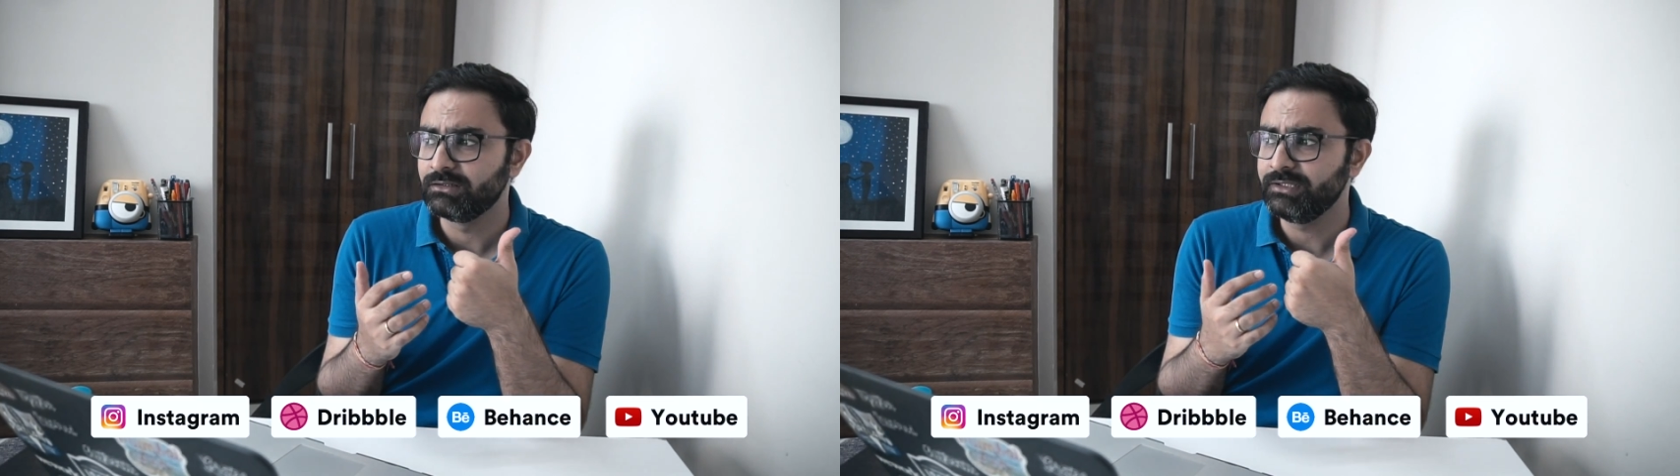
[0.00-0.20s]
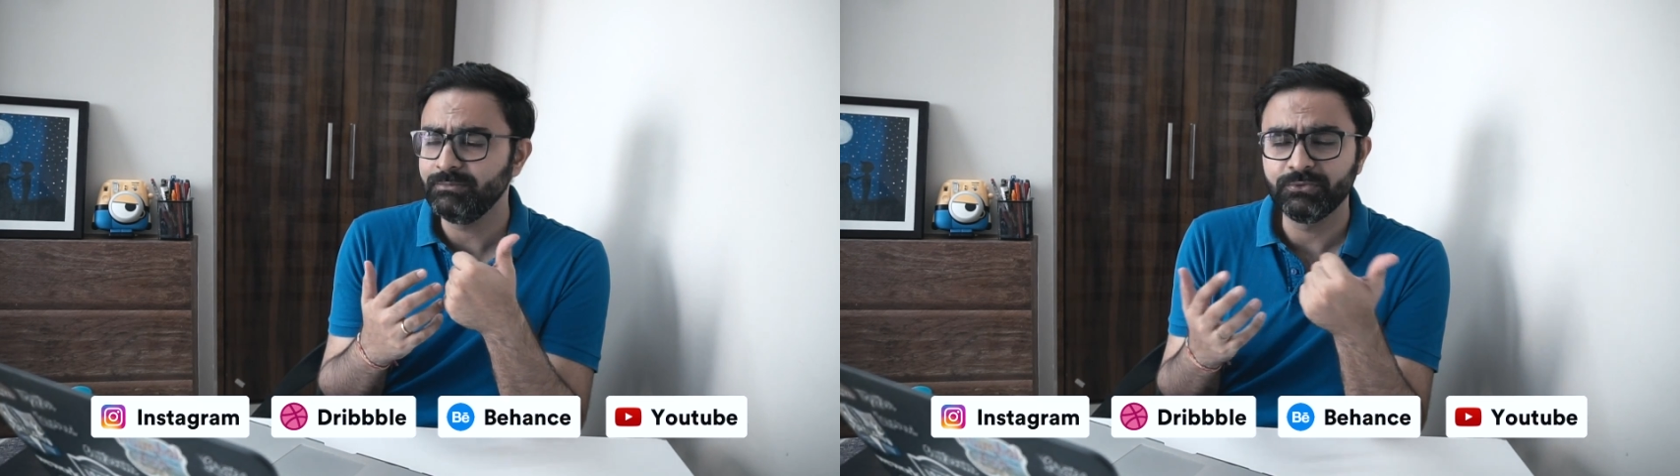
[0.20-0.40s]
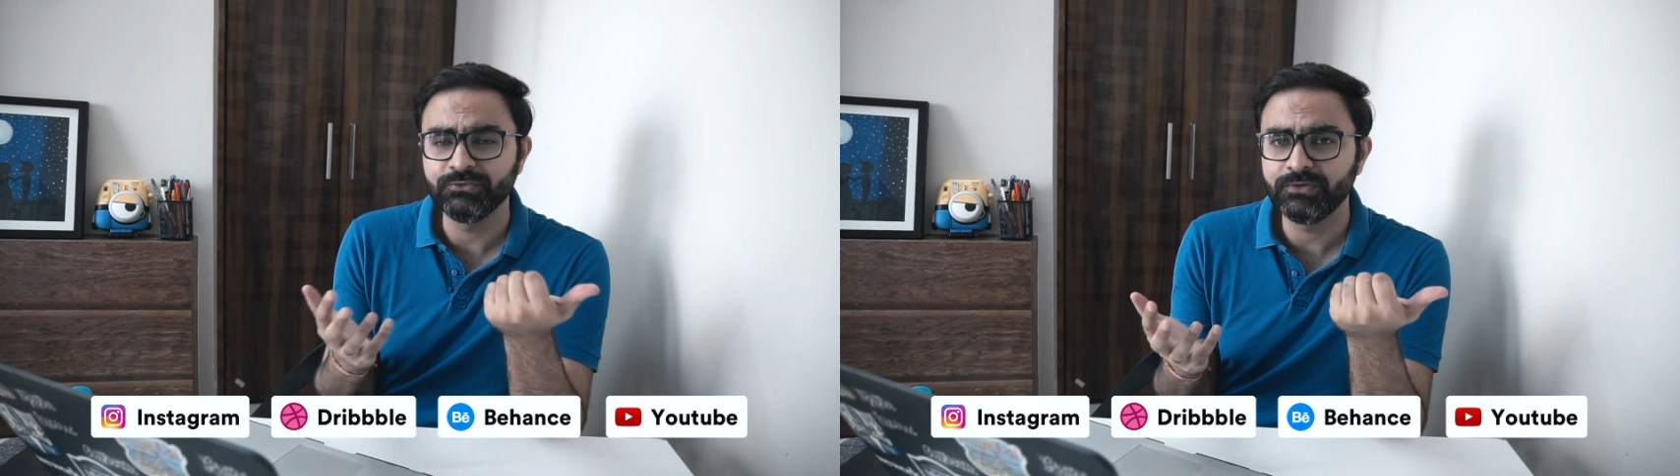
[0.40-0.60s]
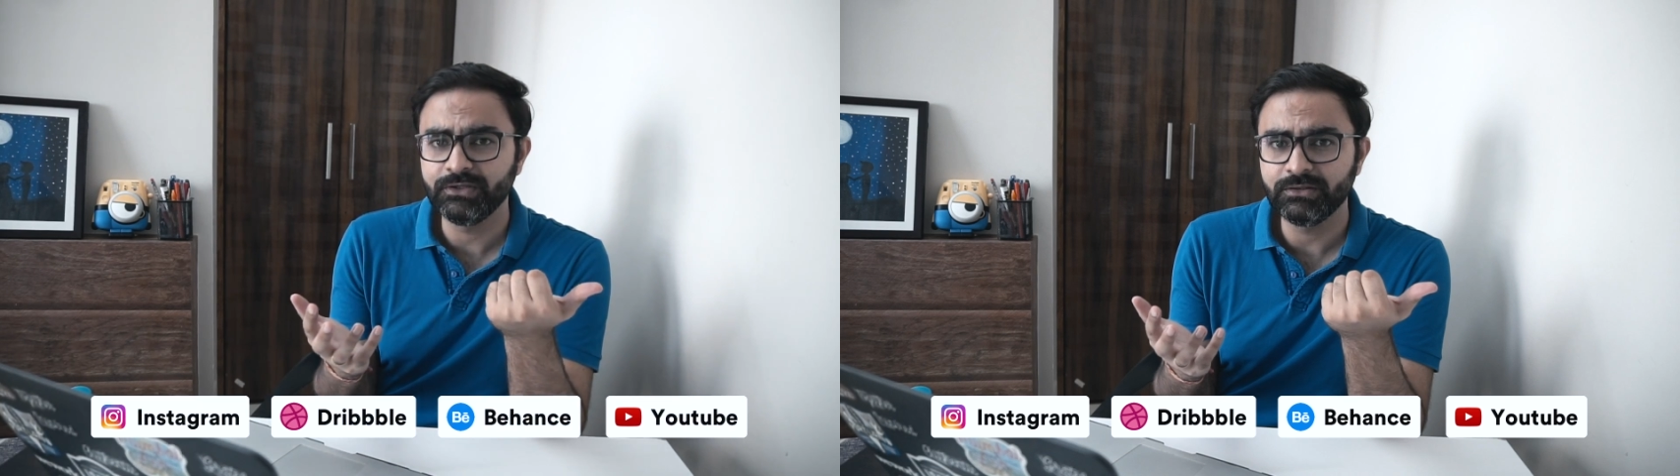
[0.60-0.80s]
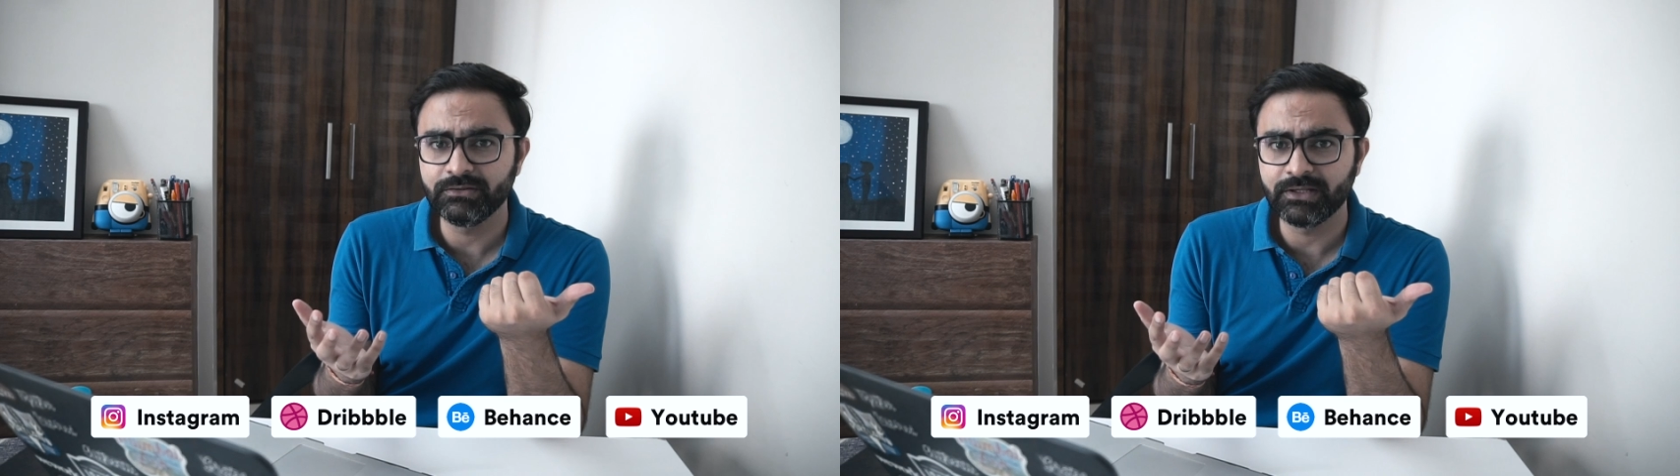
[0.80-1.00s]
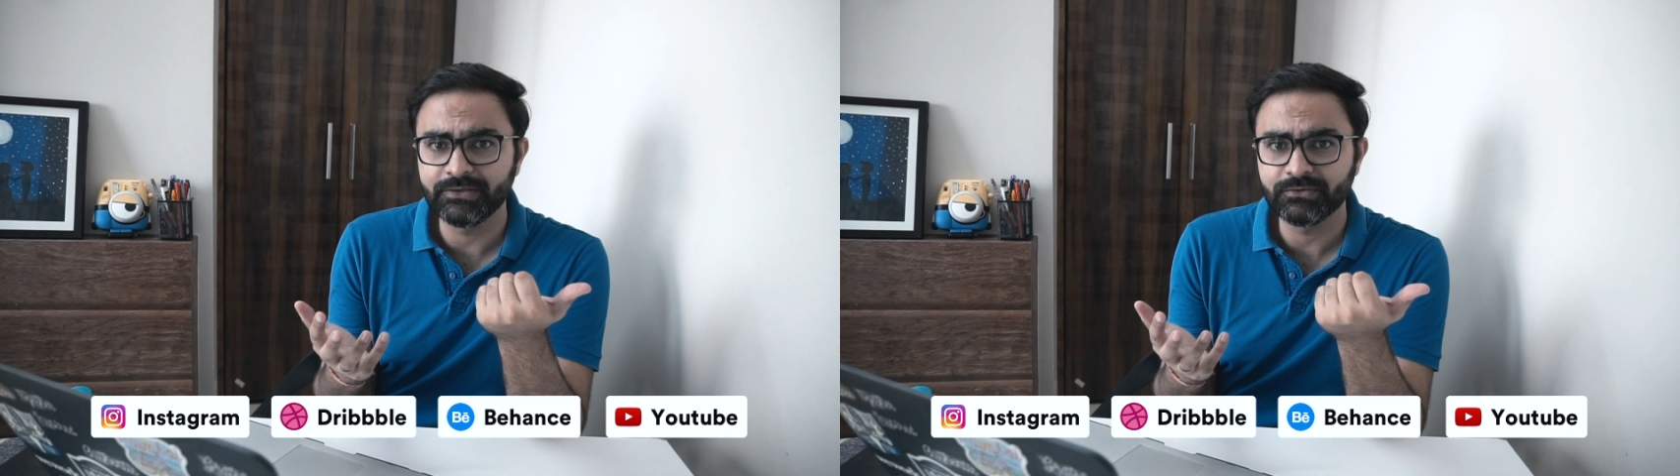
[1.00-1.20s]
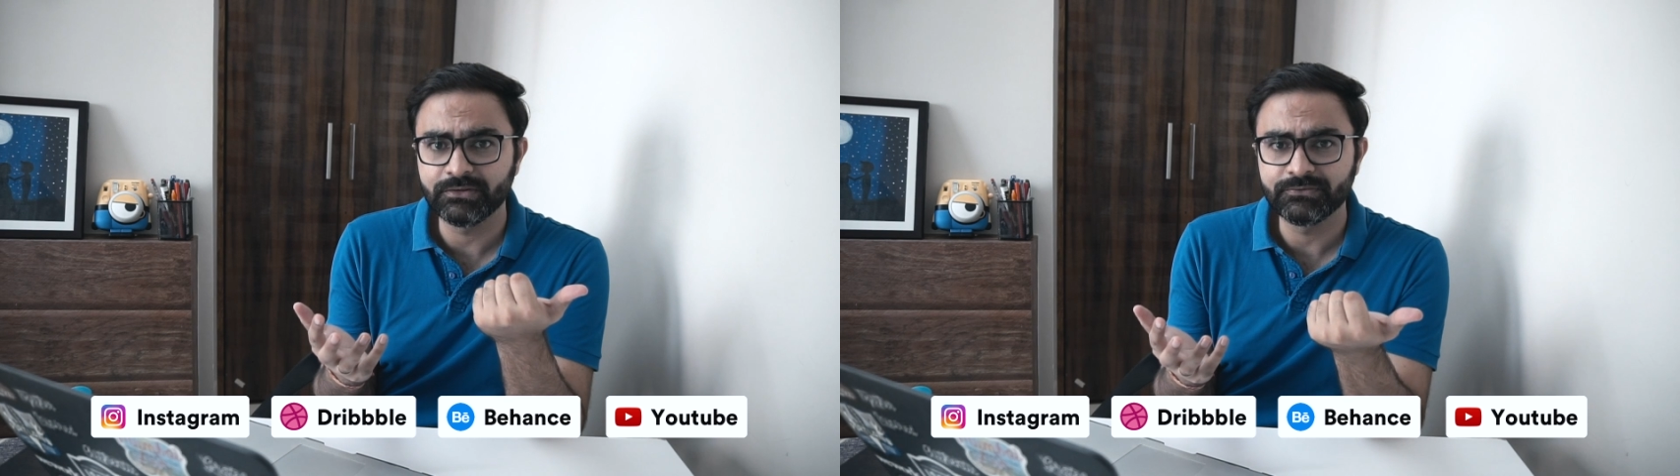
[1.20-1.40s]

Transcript: Keep posting your designs on